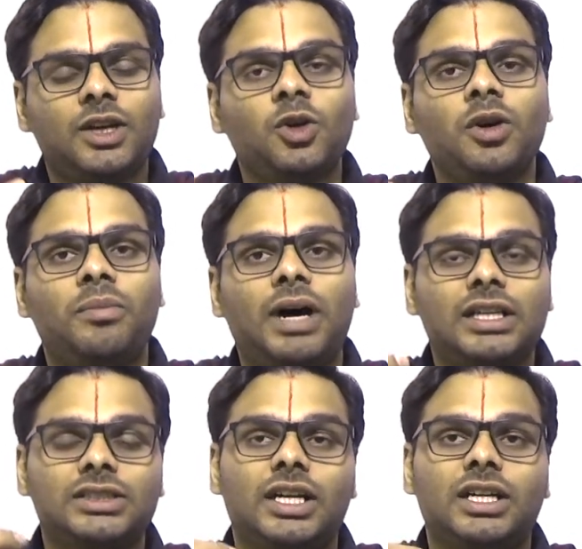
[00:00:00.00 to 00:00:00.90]
to
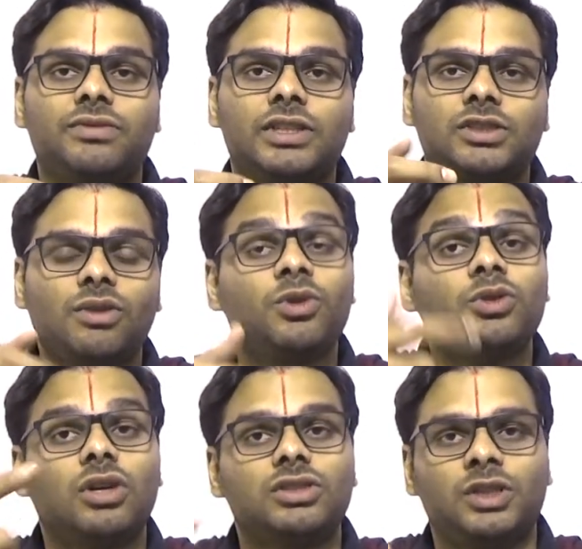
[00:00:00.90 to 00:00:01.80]
March 31st of
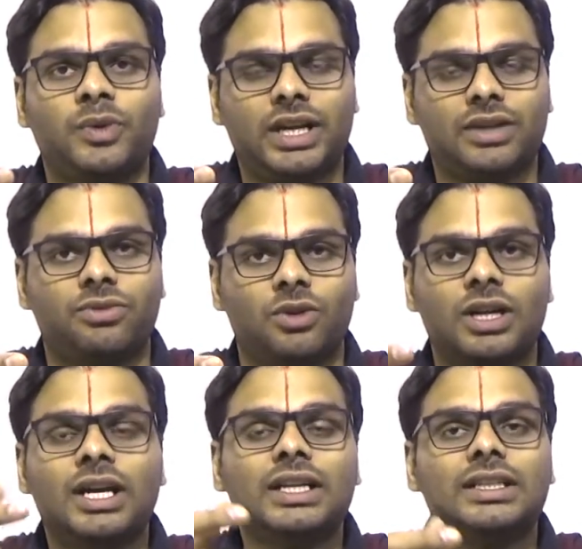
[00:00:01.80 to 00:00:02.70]
2024.
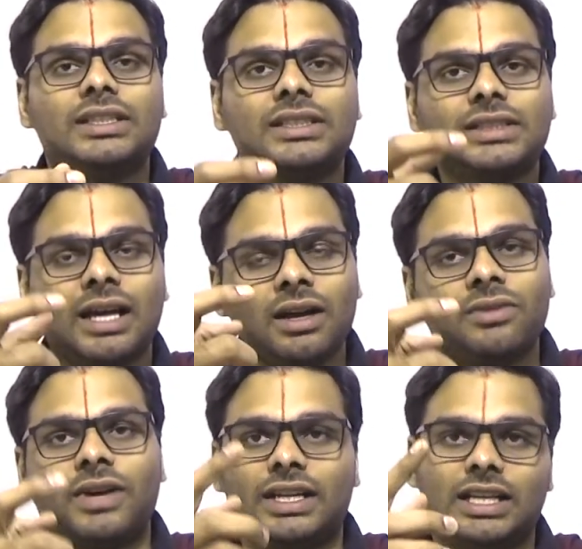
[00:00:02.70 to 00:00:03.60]
This is a
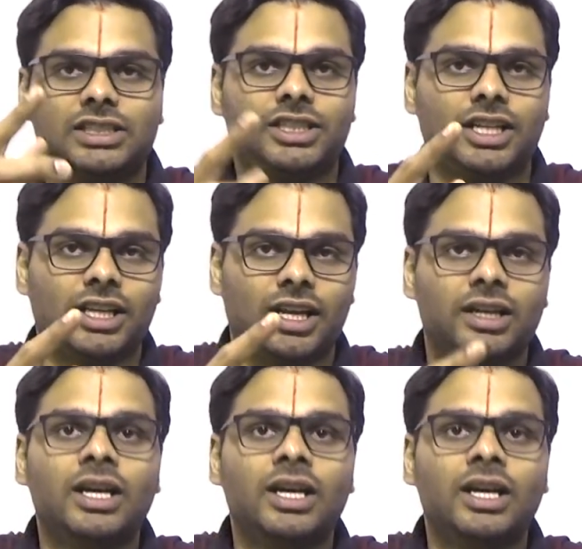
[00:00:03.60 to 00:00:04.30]
financial year.